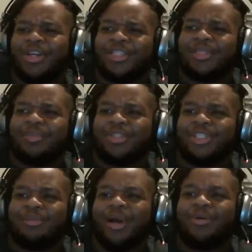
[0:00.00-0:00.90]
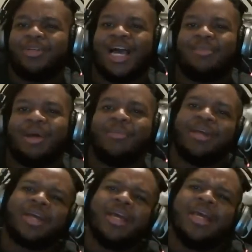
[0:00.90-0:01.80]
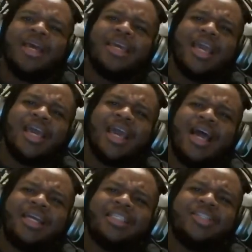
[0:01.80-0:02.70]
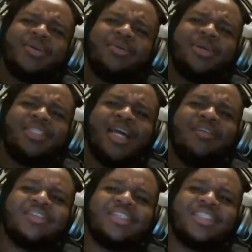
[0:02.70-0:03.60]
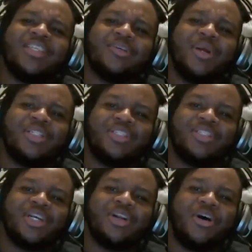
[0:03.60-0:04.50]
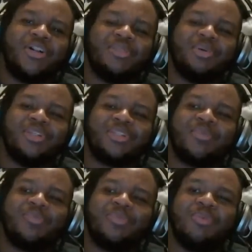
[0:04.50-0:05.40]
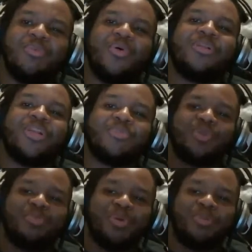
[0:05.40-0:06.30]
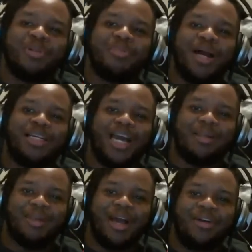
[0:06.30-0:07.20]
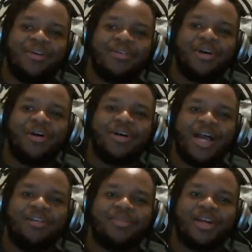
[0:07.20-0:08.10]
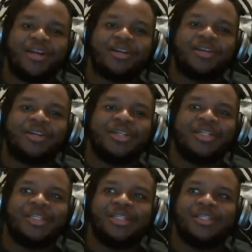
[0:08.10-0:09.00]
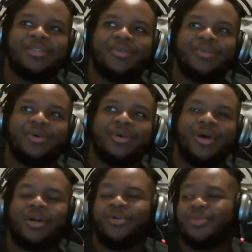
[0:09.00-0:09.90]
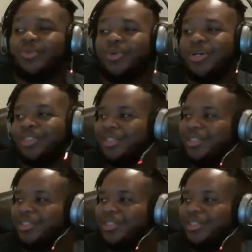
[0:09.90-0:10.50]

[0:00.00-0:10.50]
at some of the shit in my own timeline. I'm like, yeah, yeah, I guess the only reason I even see the racist shit at all is because the more liberal people in my timeline are all kind of like, I don't know what the word is,